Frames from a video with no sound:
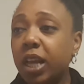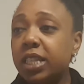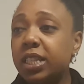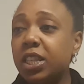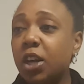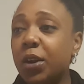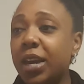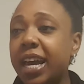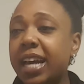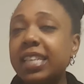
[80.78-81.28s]

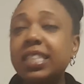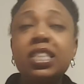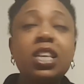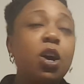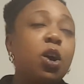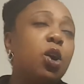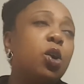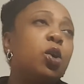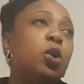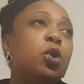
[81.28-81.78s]
so
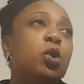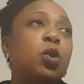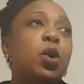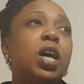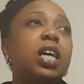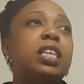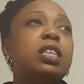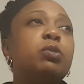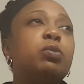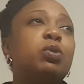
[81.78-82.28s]

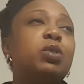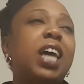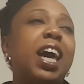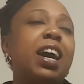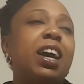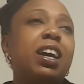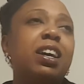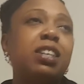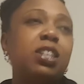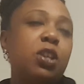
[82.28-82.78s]

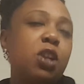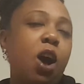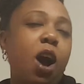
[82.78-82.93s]
they,